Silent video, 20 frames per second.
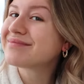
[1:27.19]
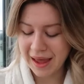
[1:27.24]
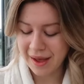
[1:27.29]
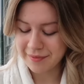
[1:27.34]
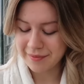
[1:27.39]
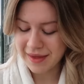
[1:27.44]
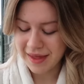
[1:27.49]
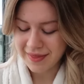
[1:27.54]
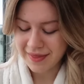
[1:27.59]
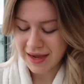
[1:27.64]

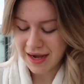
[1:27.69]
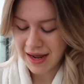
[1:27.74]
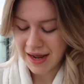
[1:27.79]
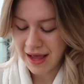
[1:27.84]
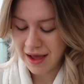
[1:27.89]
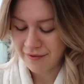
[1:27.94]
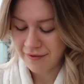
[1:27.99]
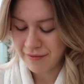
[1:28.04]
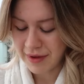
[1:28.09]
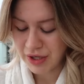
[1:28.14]
Yeah, and then I
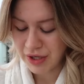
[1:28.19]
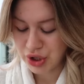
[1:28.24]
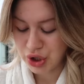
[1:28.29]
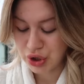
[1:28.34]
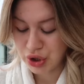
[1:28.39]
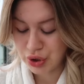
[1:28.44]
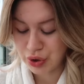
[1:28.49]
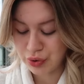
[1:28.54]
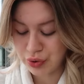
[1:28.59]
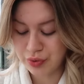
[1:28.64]
have my
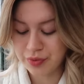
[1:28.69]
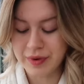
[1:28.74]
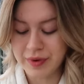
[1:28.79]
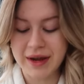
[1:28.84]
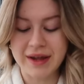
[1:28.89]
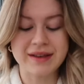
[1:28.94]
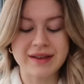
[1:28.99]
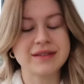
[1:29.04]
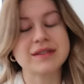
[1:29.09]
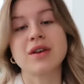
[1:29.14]
two
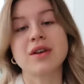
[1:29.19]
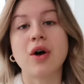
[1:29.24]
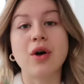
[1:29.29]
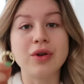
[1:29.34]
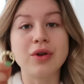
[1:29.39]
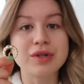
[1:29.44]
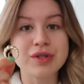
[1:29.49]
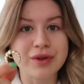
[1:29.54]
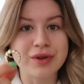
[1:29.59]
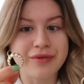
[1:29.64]
rings
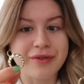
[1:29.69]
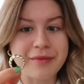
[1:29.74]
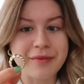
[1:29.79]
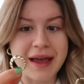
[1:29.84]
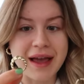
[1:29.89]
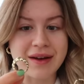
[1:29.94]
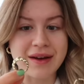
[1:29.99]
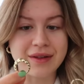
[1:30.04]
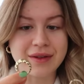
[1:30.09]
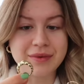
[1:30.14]
also from
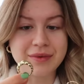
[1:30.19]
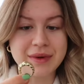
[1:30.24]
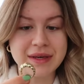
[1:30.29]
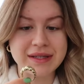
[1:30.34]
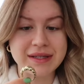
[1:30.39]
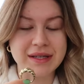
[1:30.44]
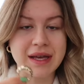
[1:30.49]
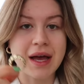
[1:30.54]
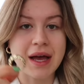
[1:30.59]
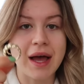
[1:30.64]
Ana
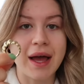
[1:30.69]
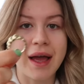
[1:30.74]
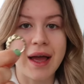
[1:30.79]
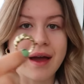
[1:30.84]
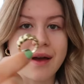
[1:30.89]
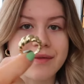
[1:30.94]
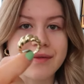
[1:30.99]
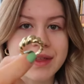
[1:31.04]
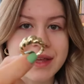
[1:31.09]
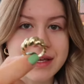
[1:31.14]
Luisa. I
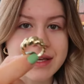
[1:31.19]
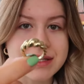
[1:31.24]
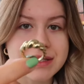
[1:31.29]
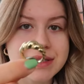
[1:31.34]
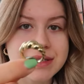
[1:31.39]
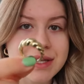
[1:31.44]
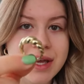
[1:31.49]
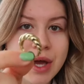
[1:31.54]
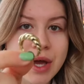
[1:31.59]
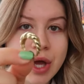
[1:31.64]
have
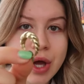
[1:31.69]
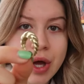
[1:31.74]
this